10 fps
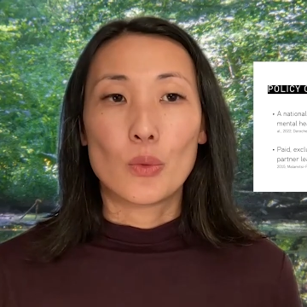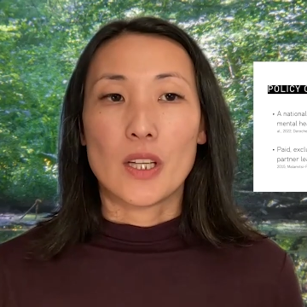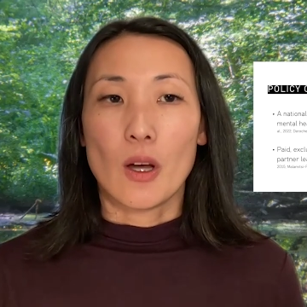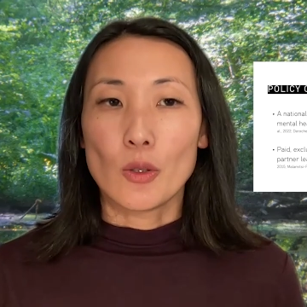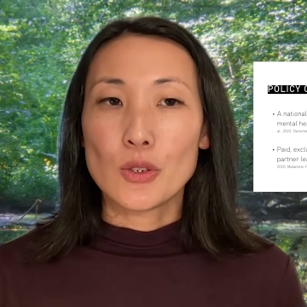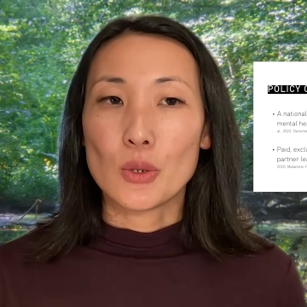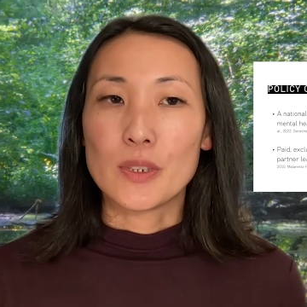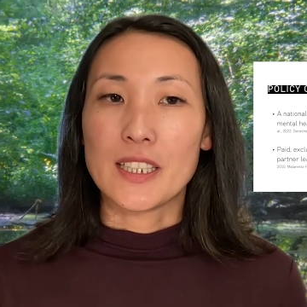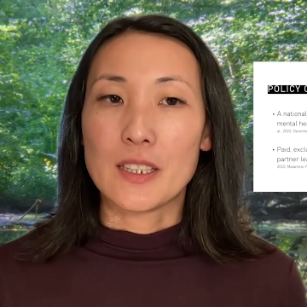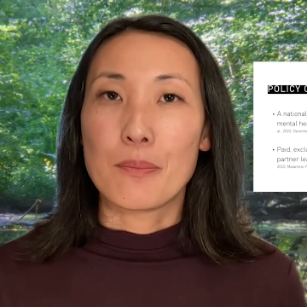We also
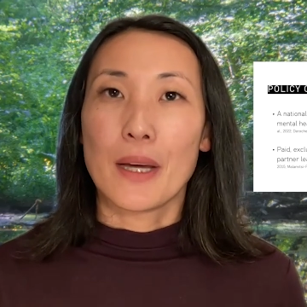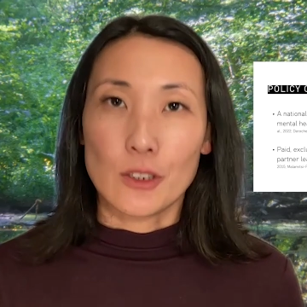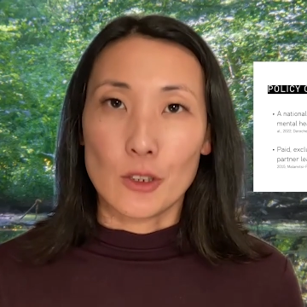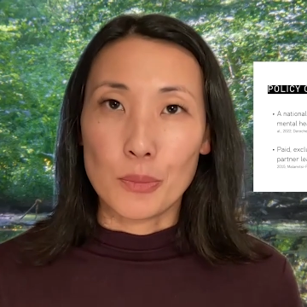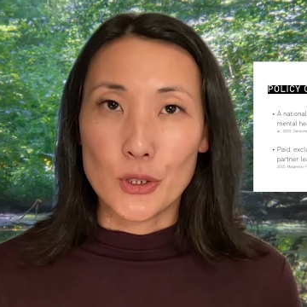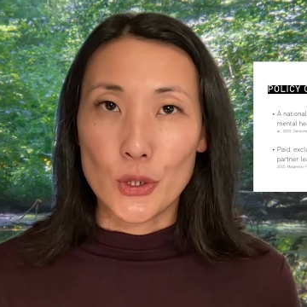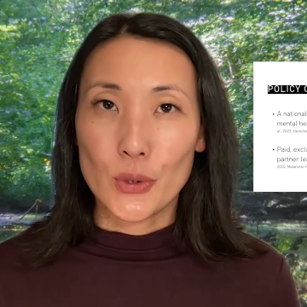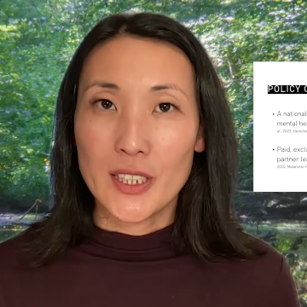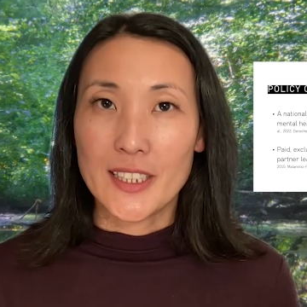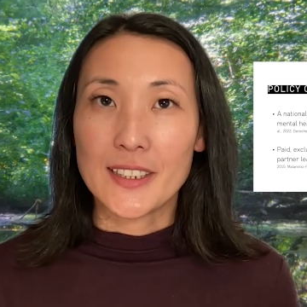need better
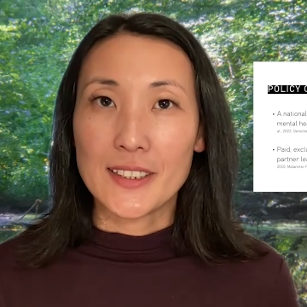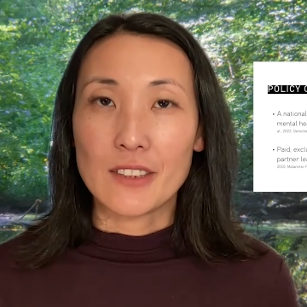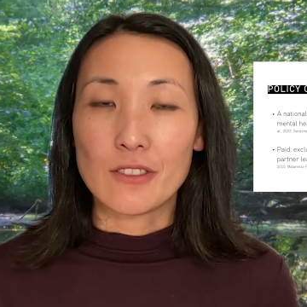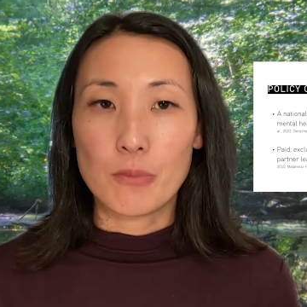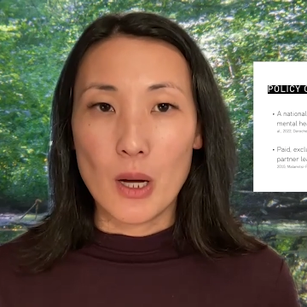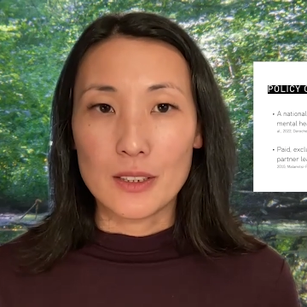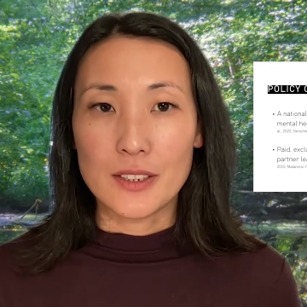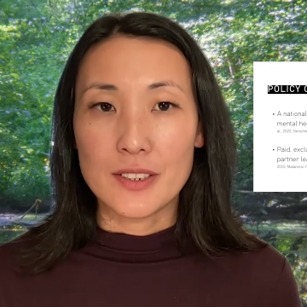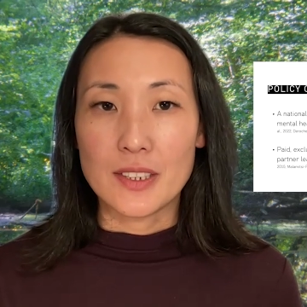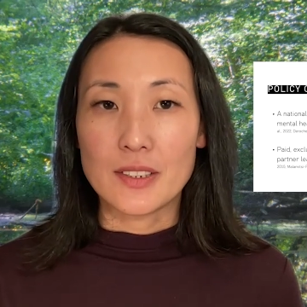paternity leave
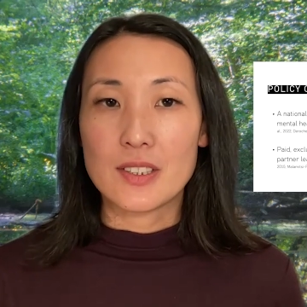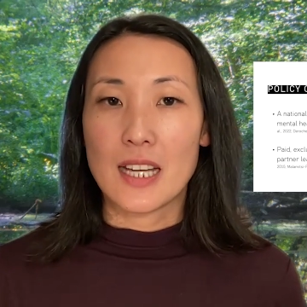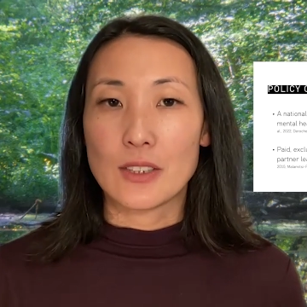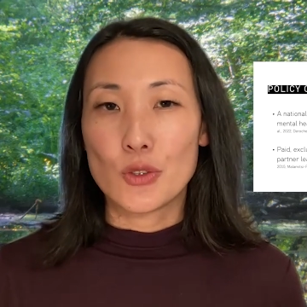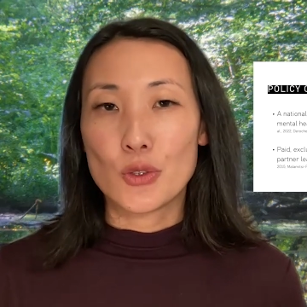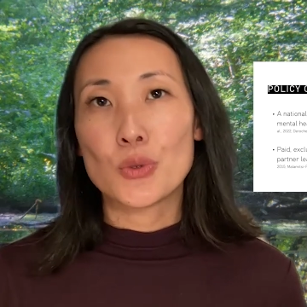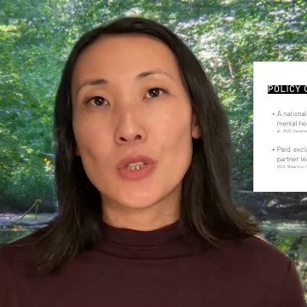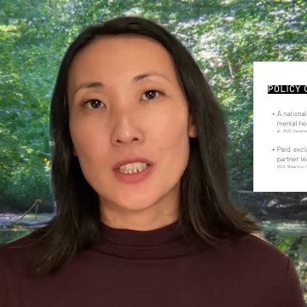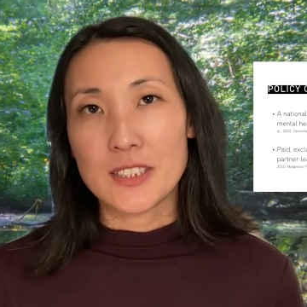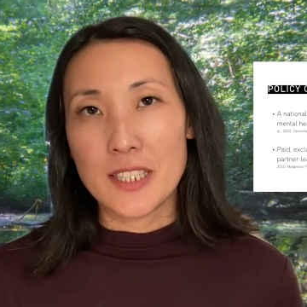policies that do
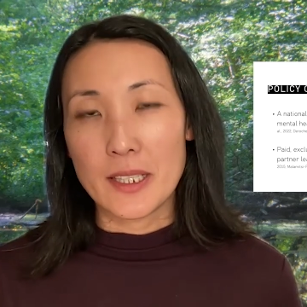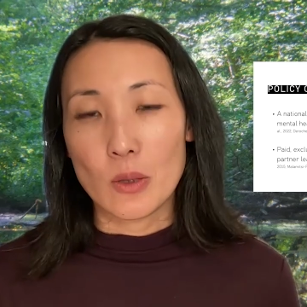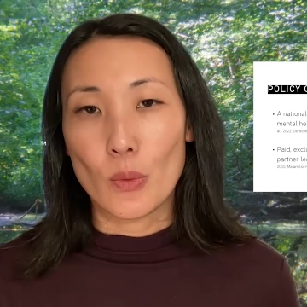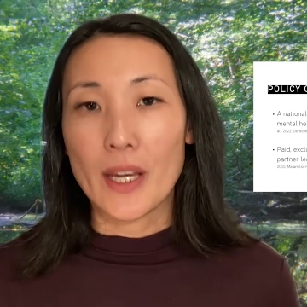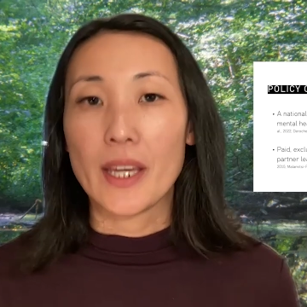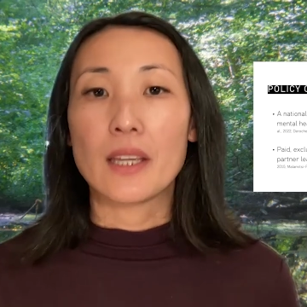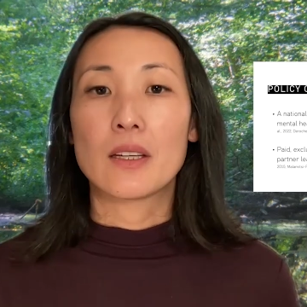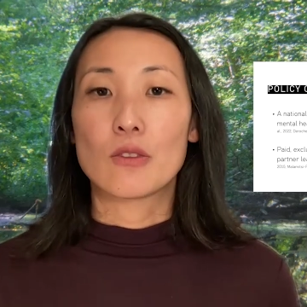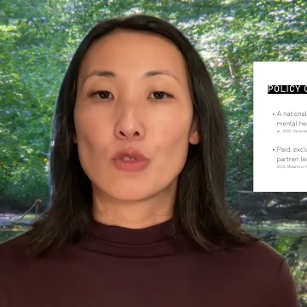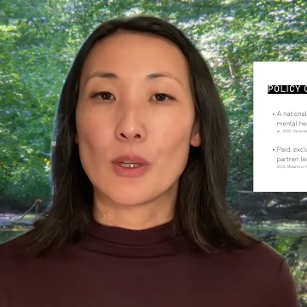not take away
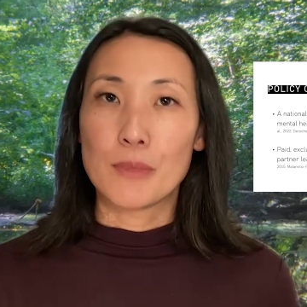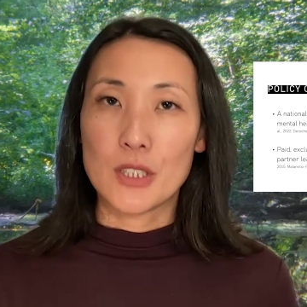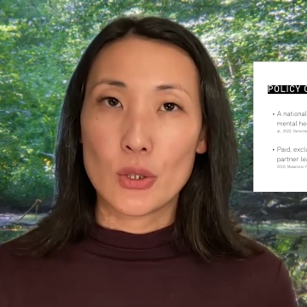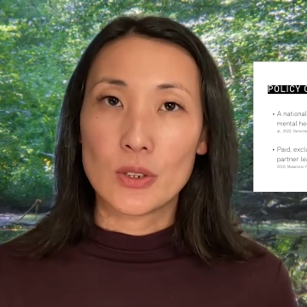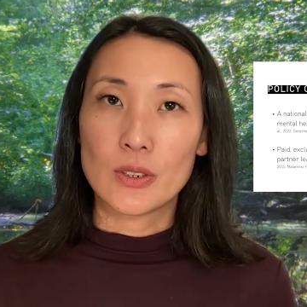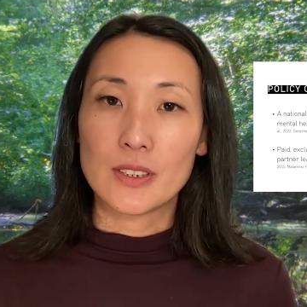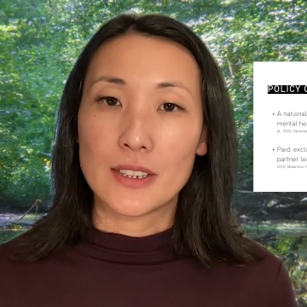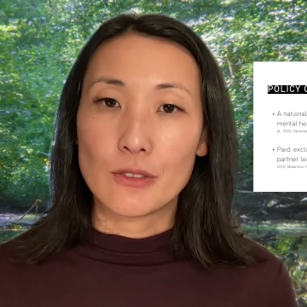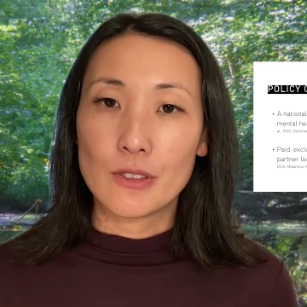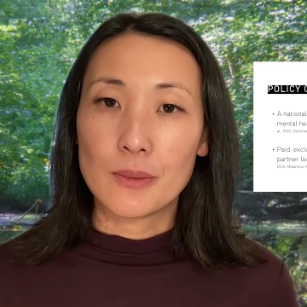from maternal
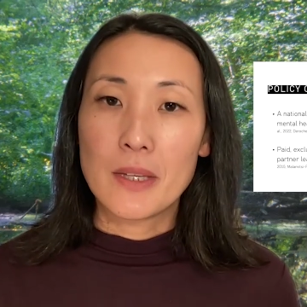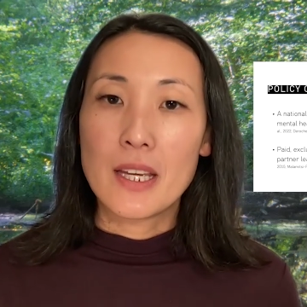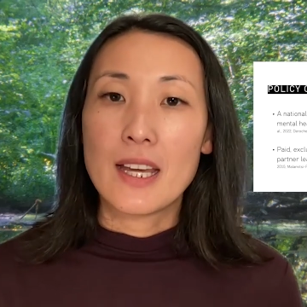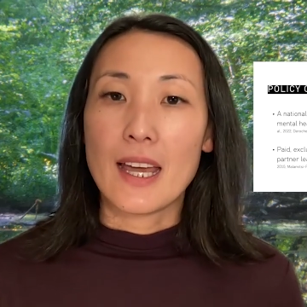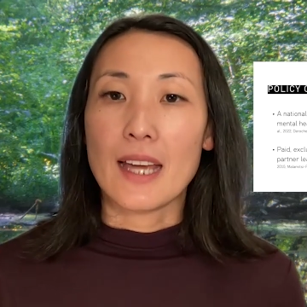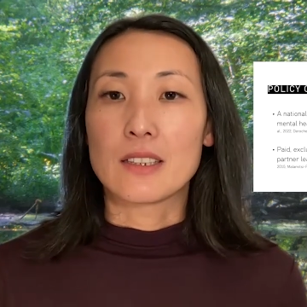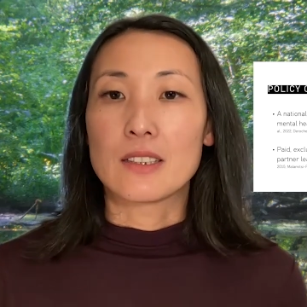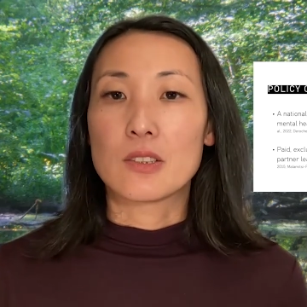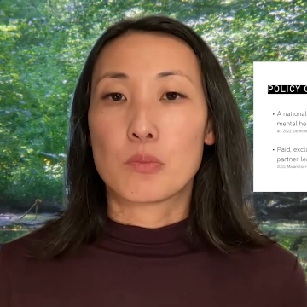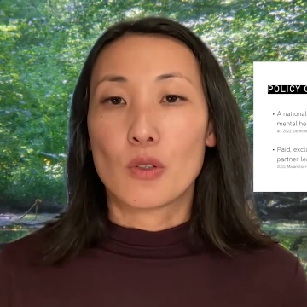leave and